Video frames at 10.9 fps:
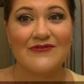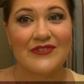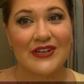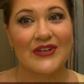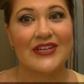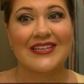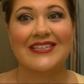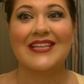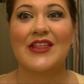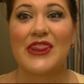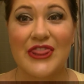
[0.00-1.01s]
very
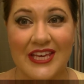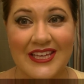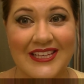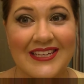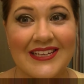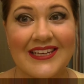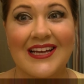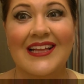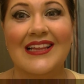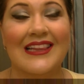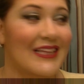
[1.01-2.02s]
thin
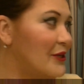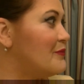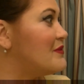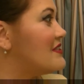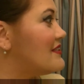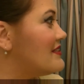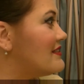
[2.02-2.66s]
lips.